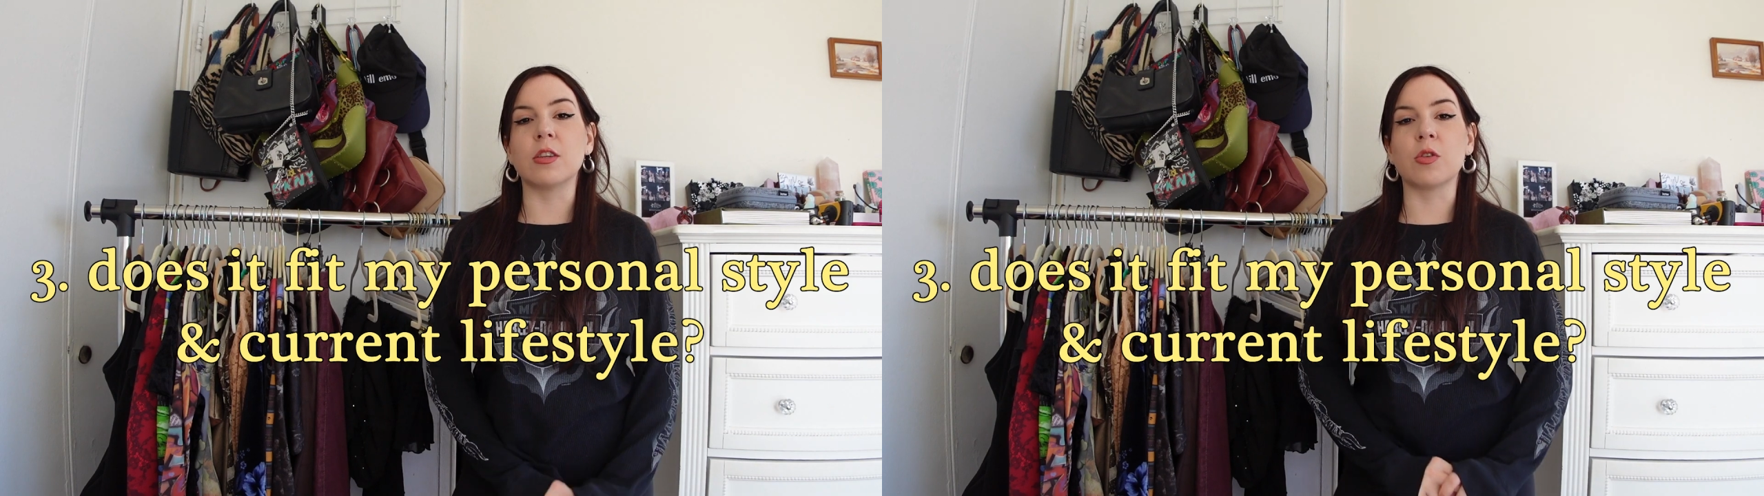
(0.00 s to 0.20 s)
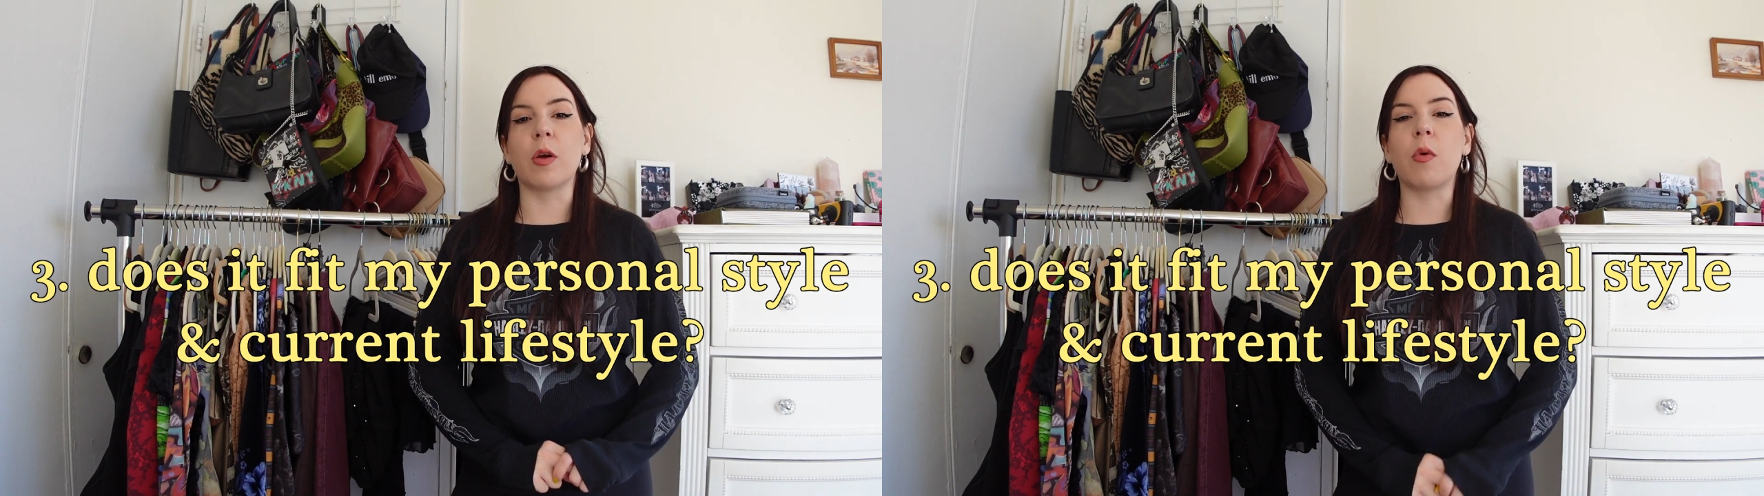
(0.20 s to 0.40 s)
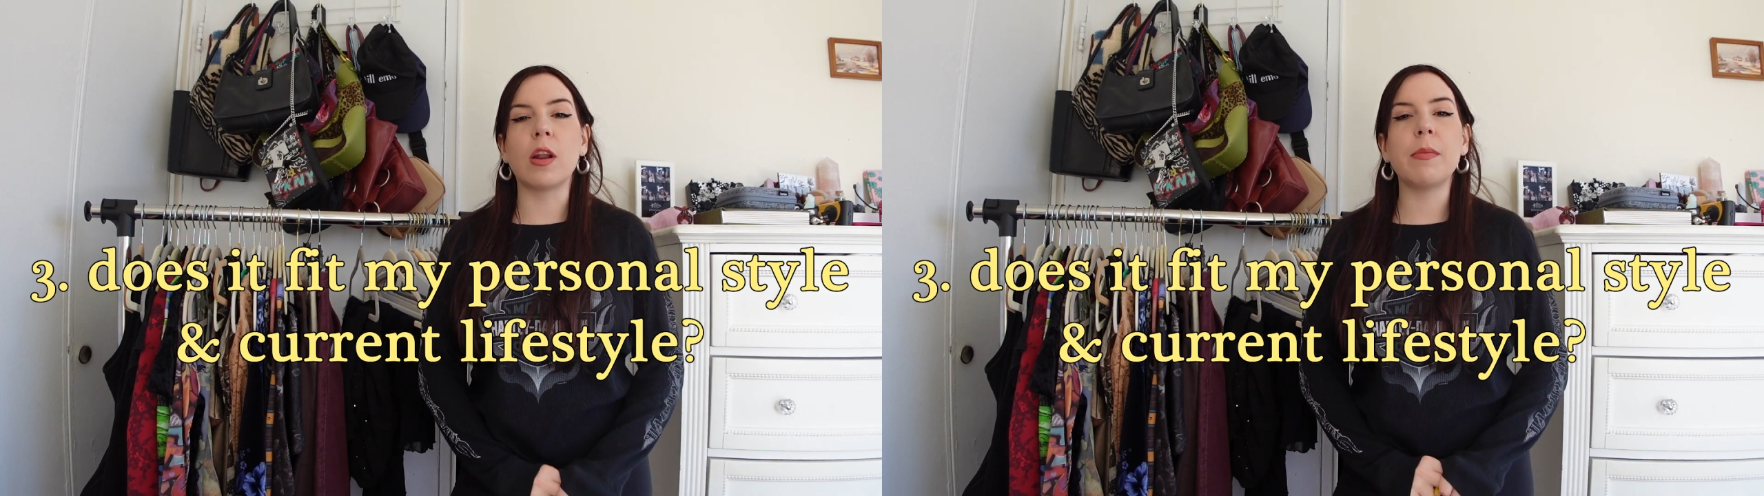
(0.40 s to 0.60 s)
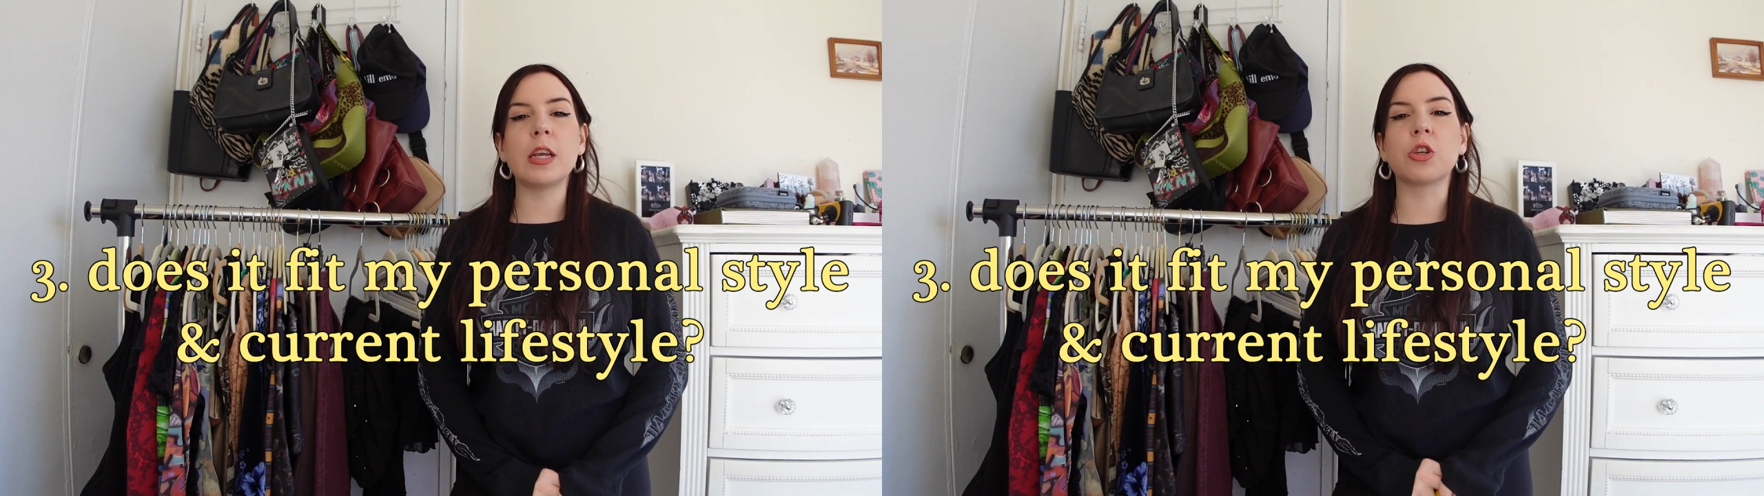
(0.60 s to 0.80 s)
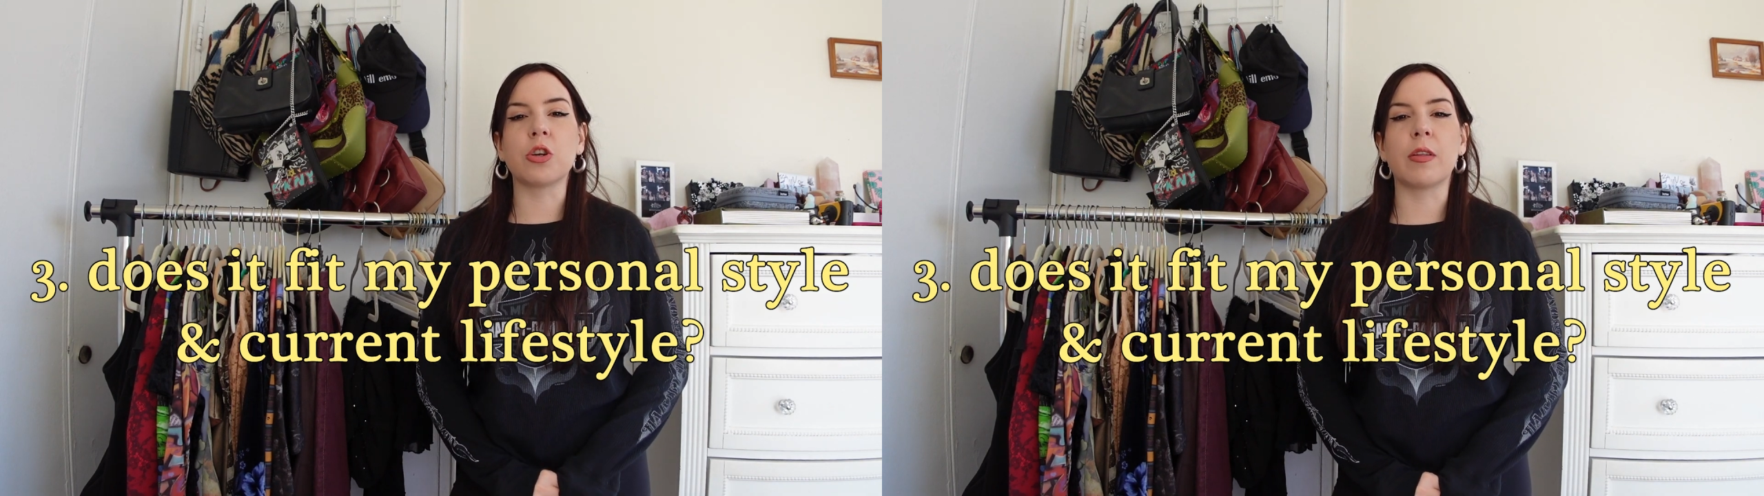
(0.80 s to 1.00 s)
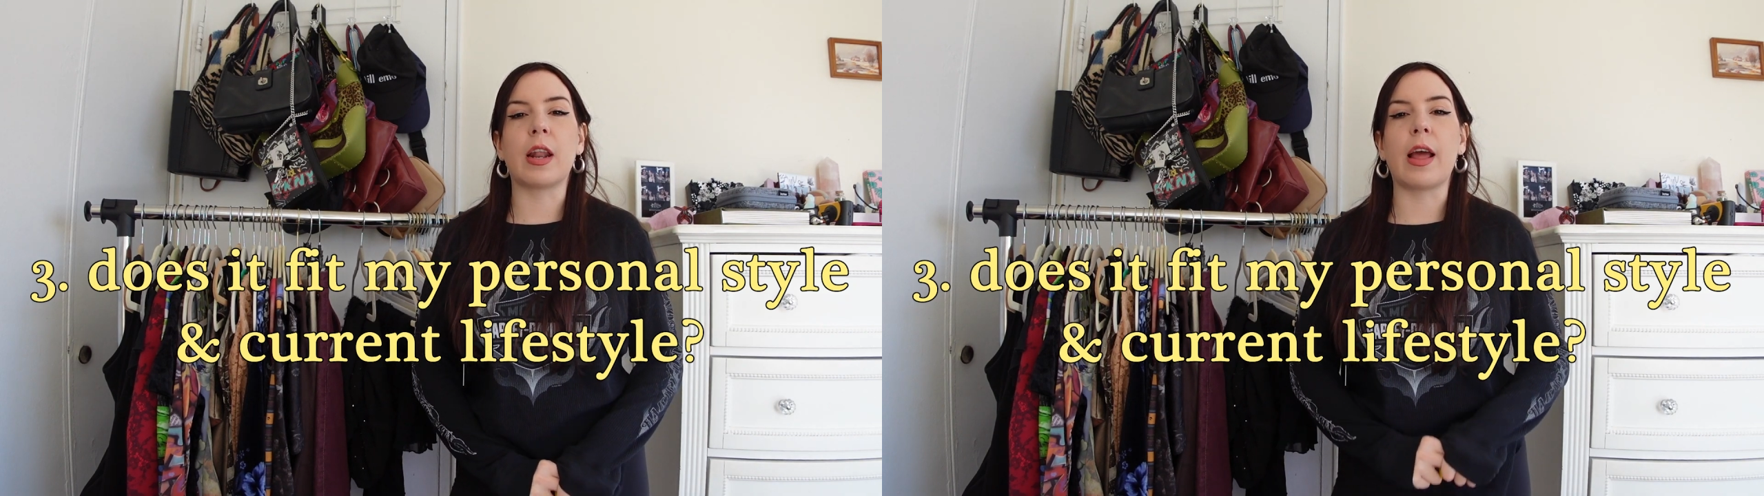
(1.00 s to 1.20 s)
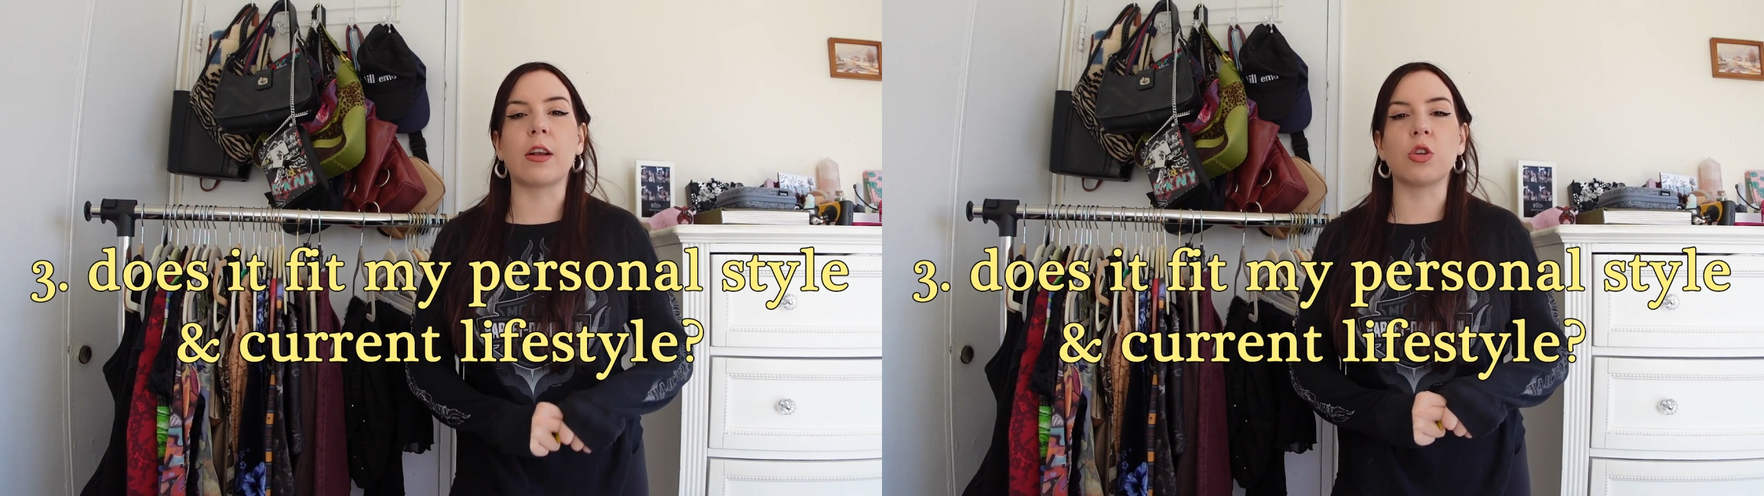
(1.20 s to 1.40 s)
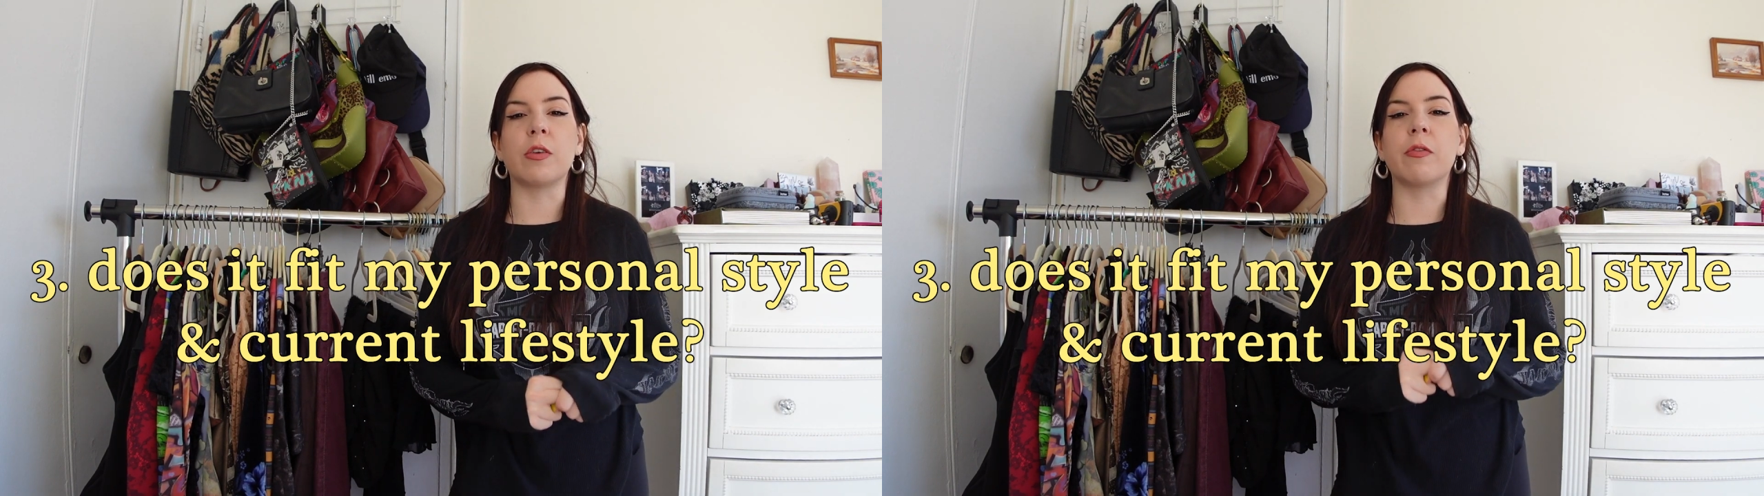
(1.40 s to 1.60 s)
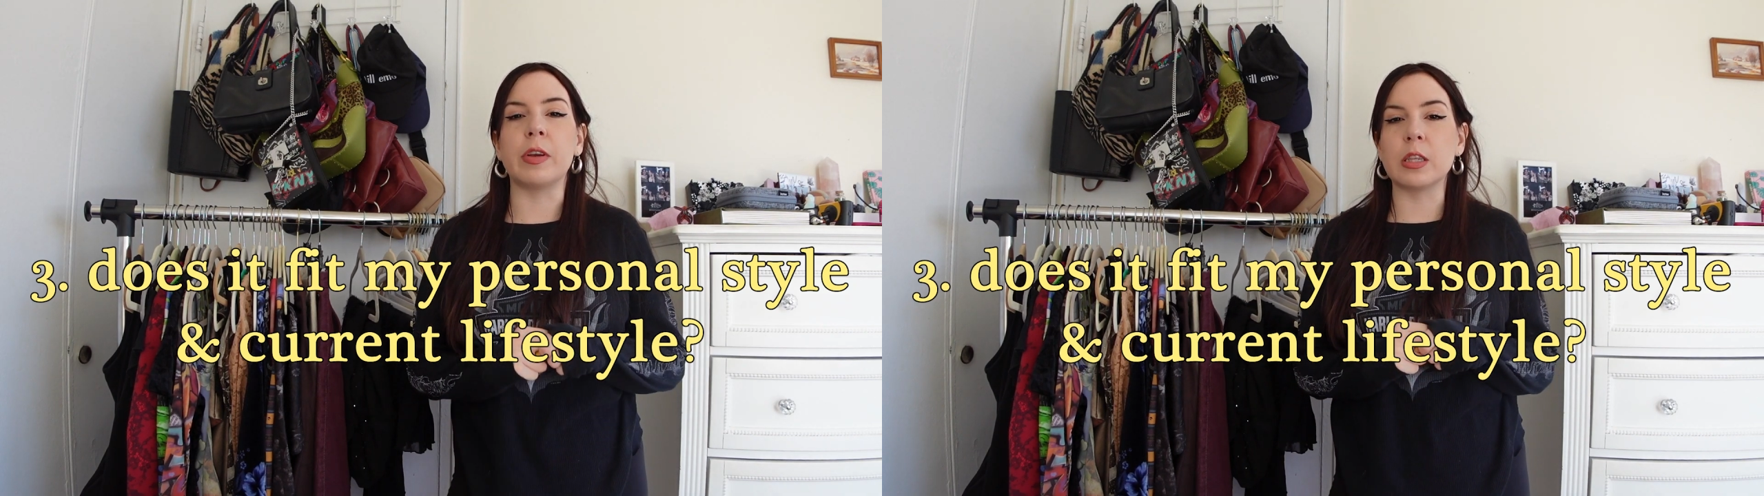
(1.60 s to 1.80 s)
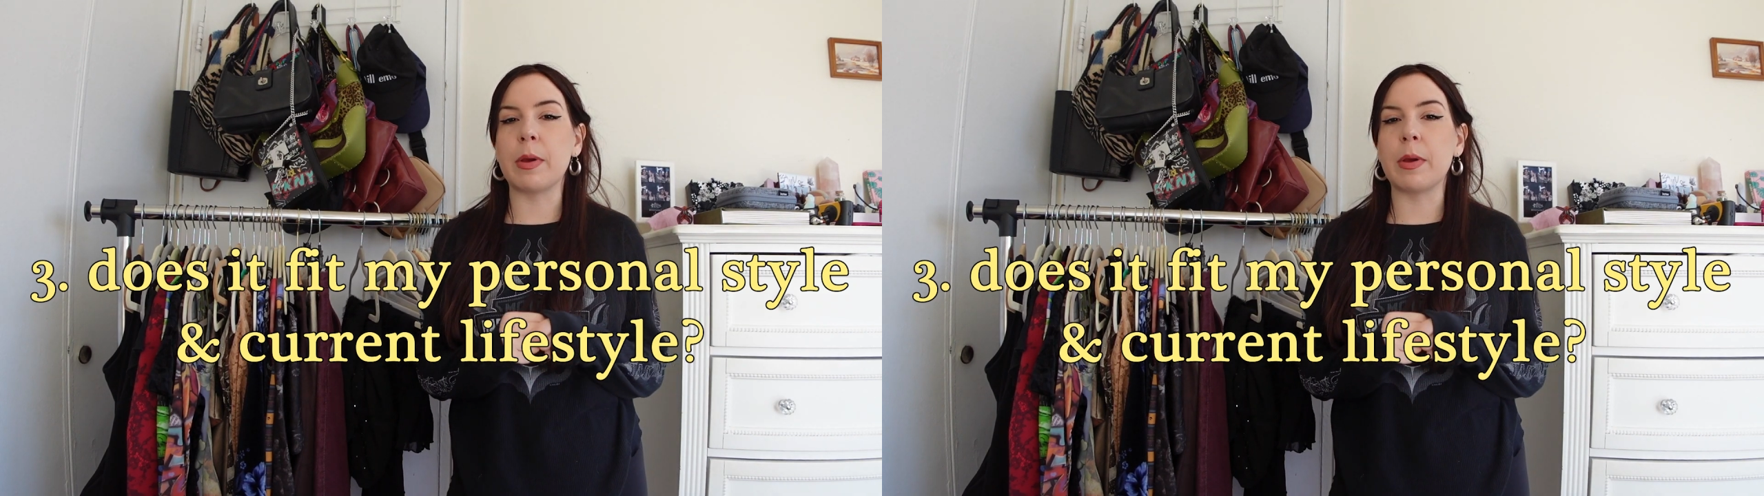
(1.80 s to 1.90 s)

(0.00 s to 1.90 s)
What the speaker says: So I want to make sure that it actually fits